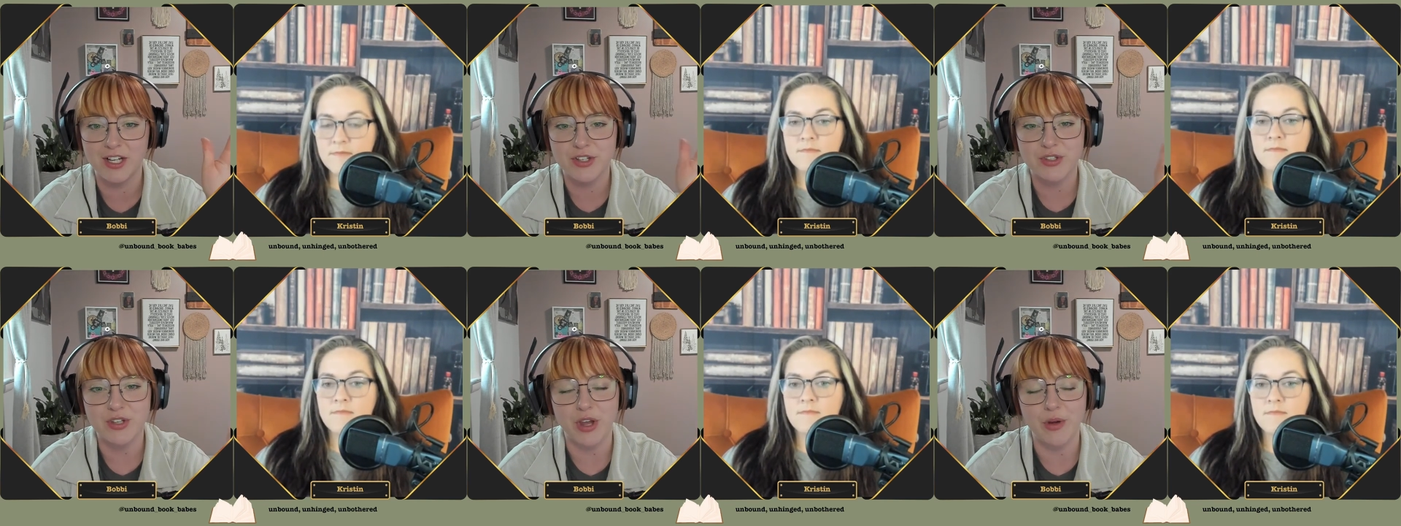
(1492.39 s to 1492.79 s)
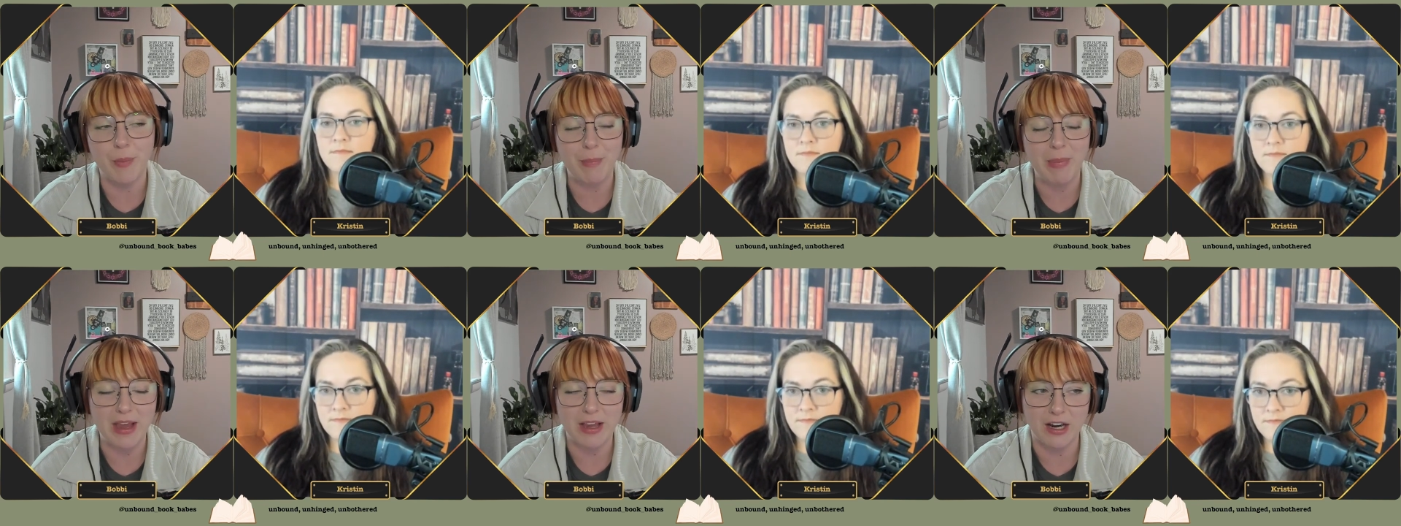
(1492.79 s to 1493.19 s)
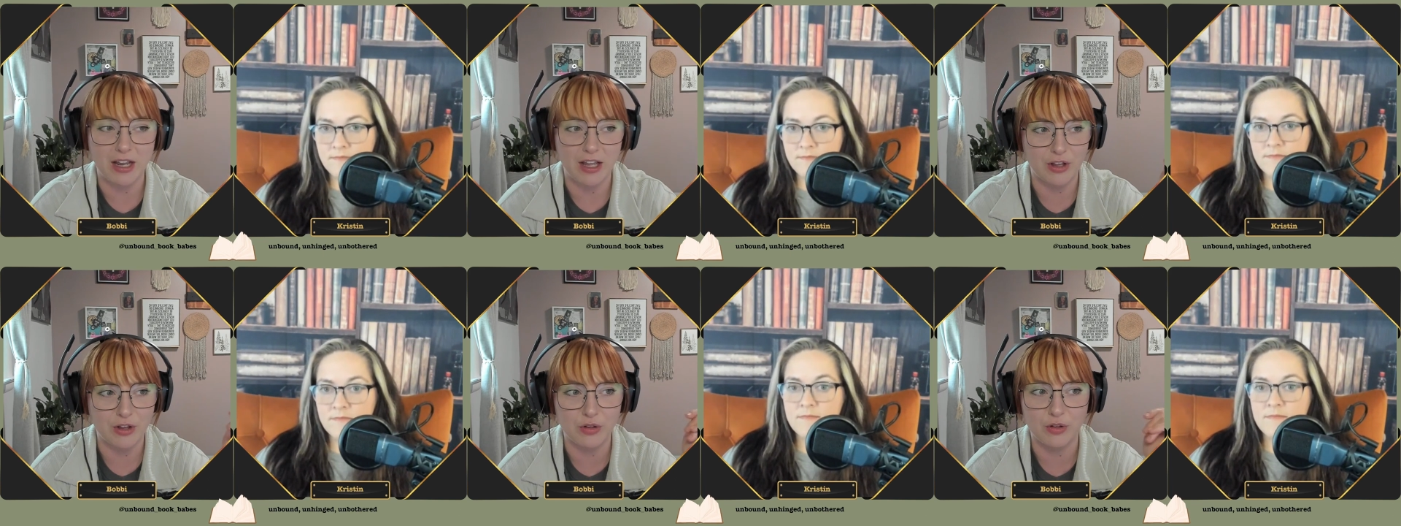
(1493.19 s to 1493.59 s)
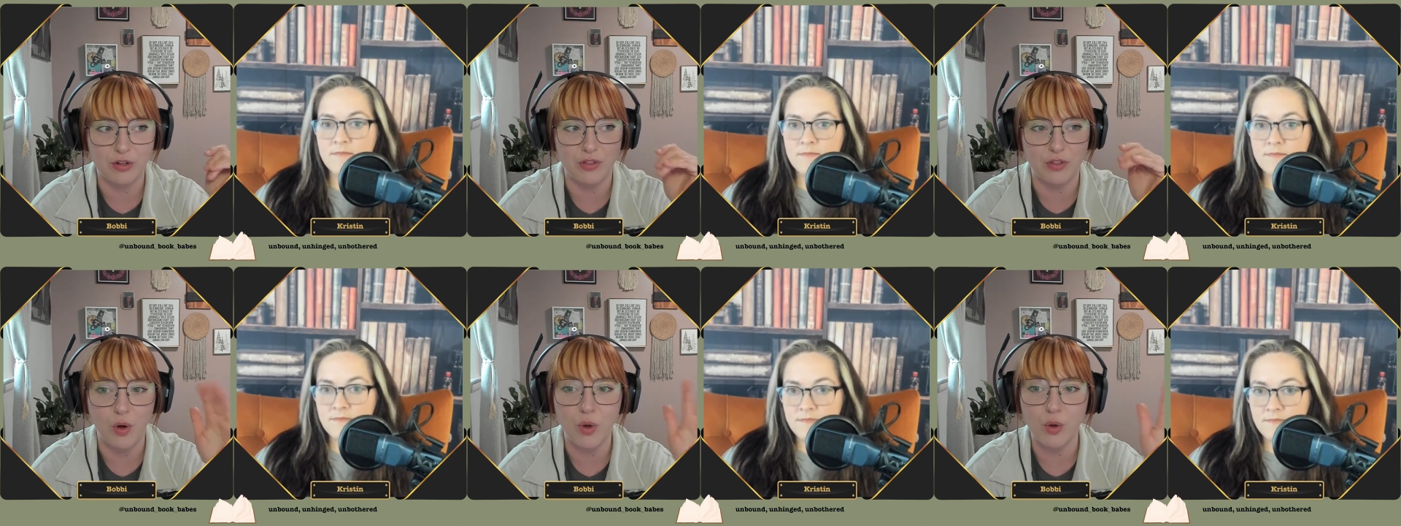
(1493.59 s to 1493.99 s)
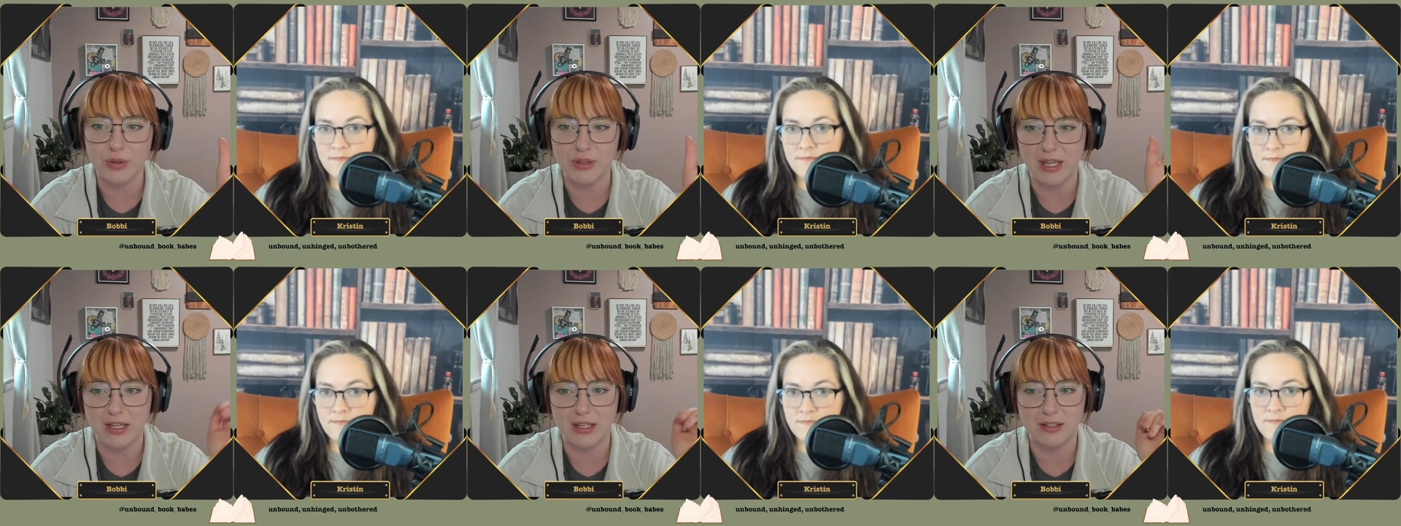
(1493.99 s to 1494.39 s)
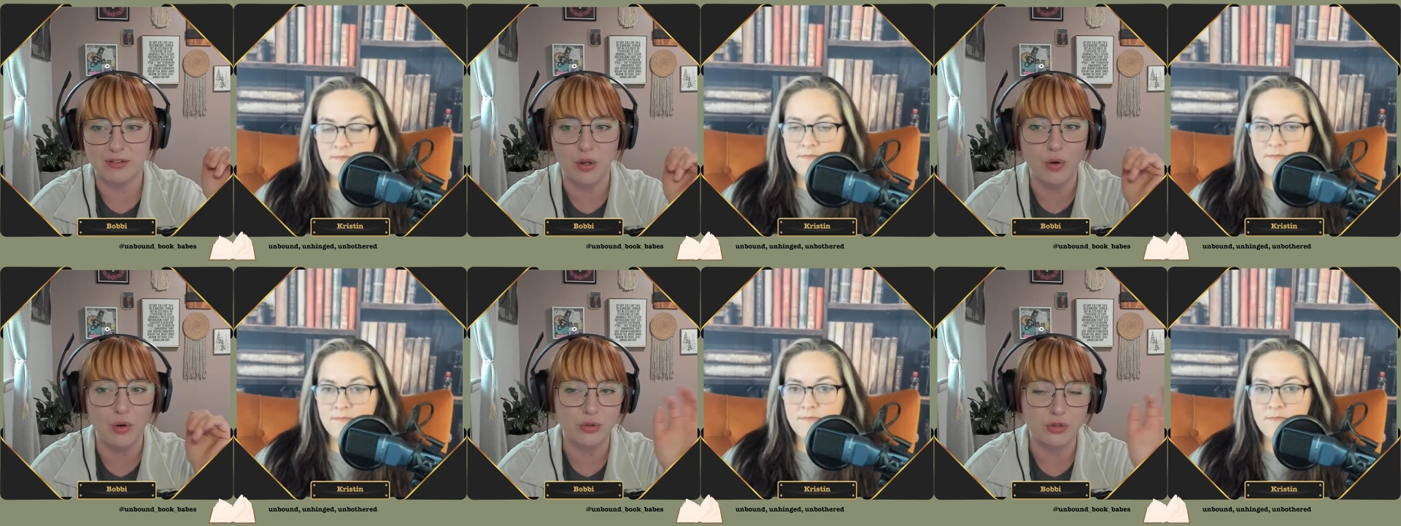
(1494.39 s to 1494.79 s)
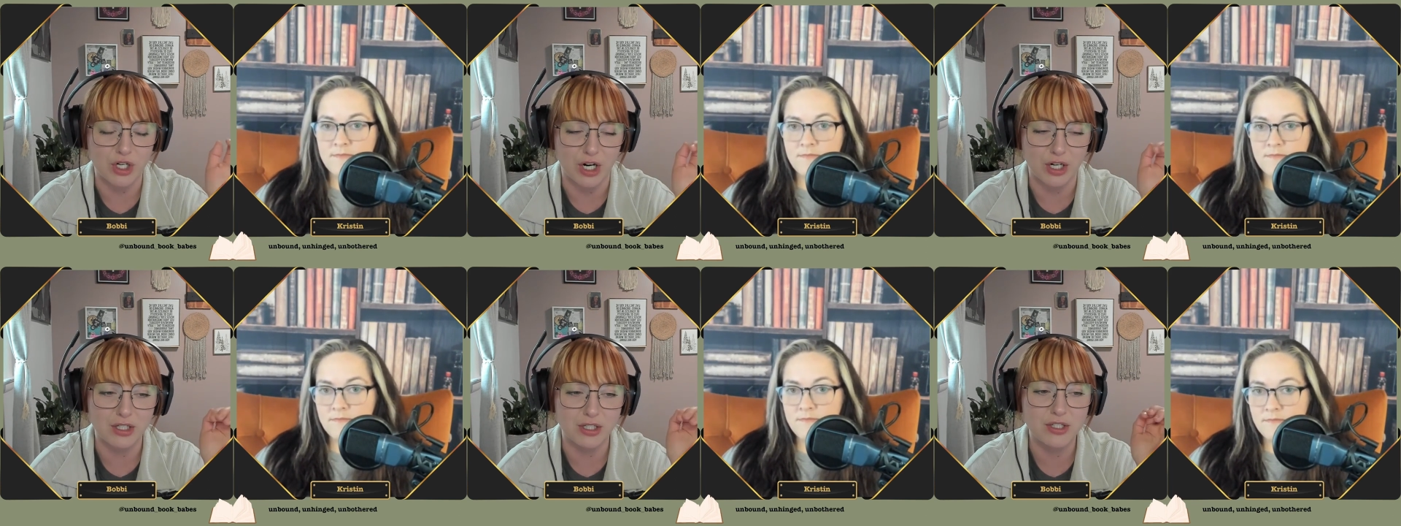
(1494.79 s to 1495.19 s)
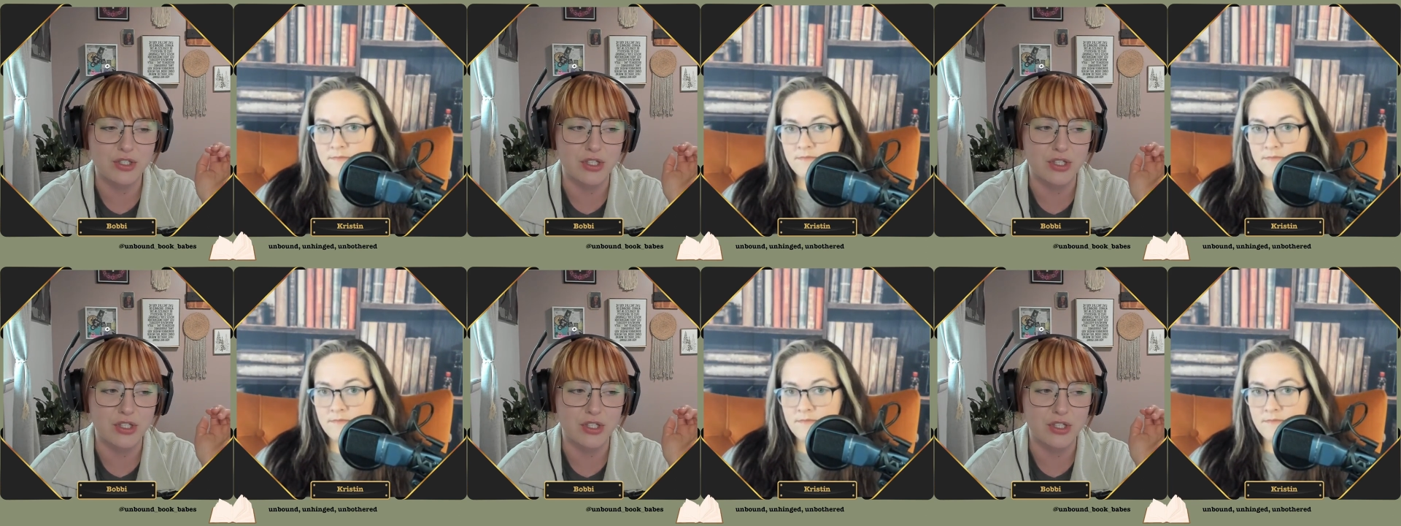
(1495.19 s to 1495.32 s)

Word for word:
Speaker 1: So I went back and I included the whole thing, the whole chart.